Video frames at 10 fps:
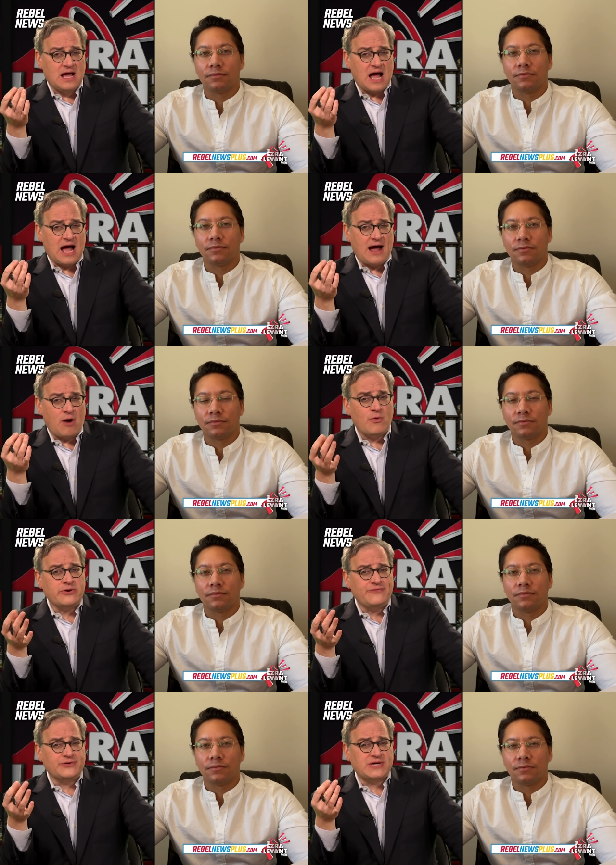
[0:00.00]
Speaker 1: Uh, I wonder
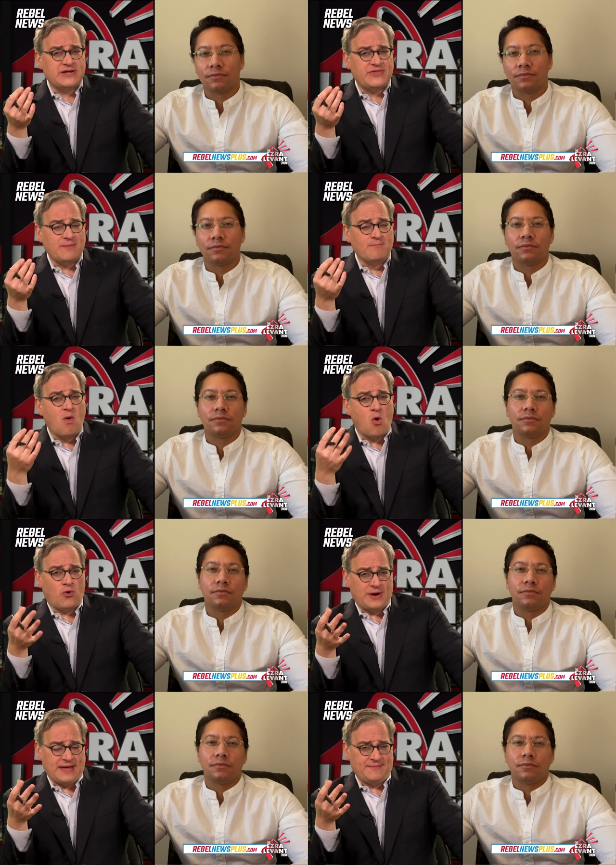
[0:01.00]
if there's anything more
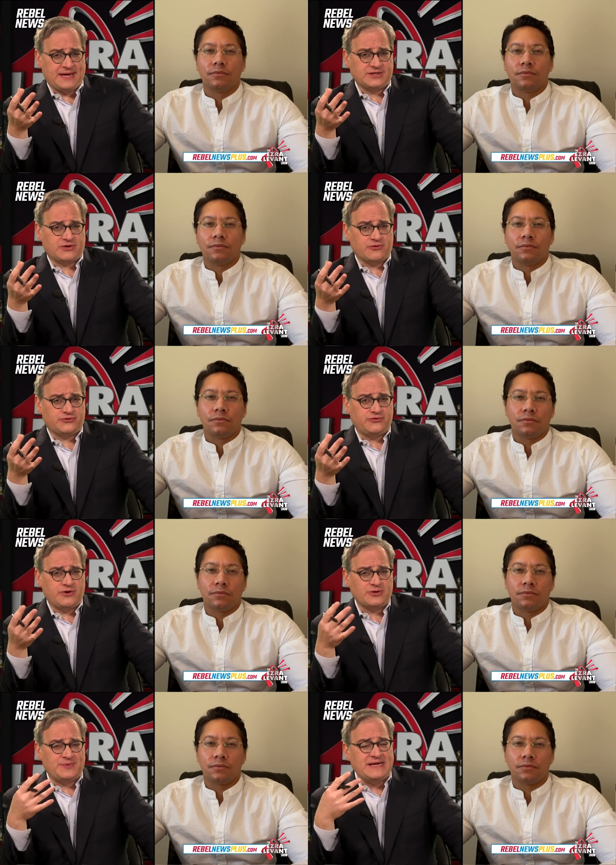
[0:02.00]
in it, because of course Trudeau
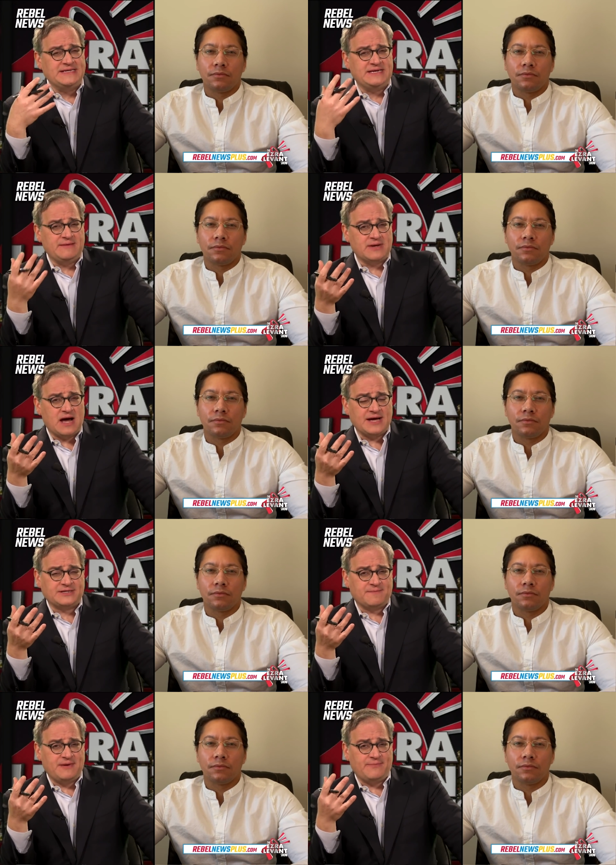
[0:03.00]
has been
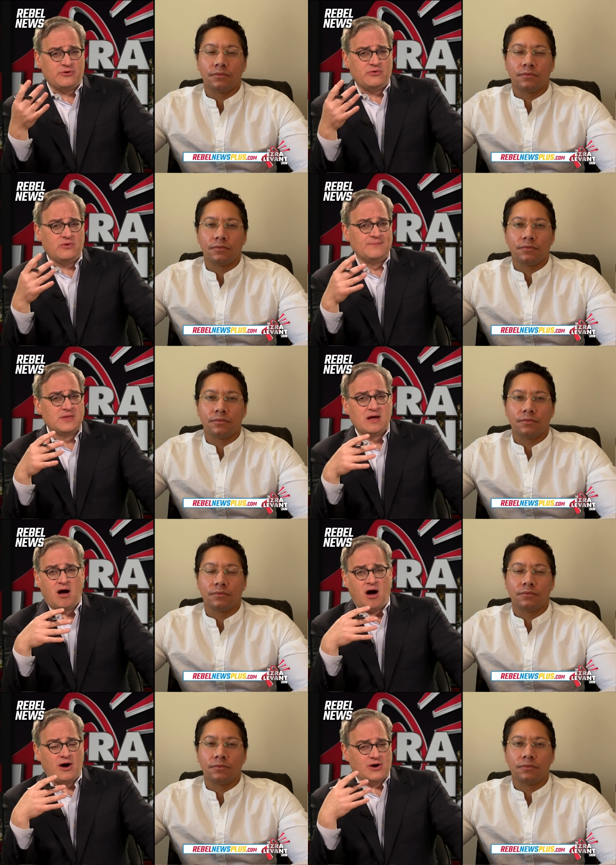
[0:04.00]
demonizing people who
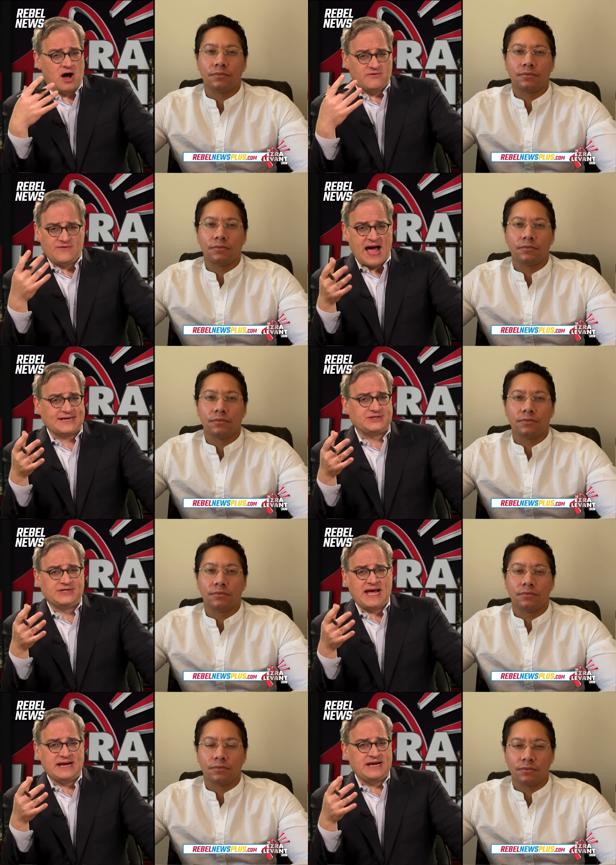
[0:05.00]
are not
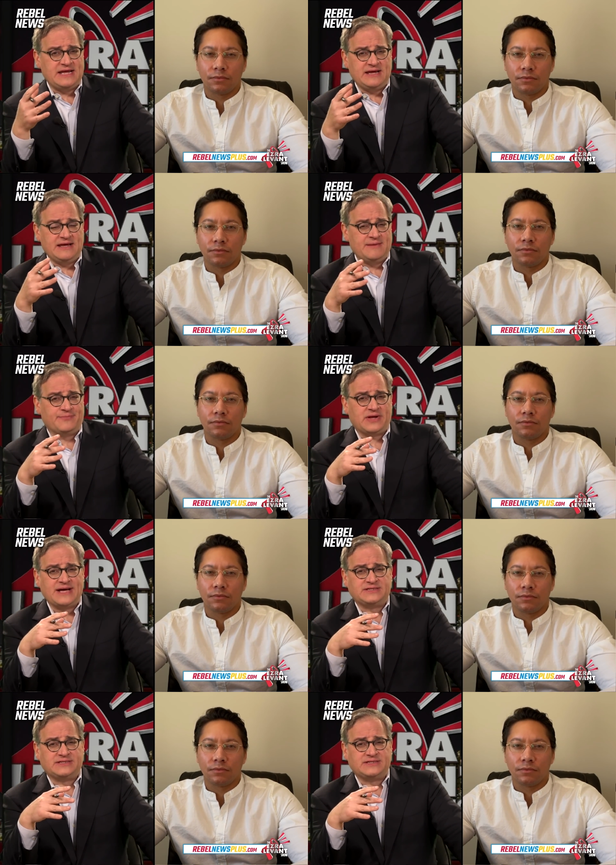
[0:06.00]
vaccinated. He implies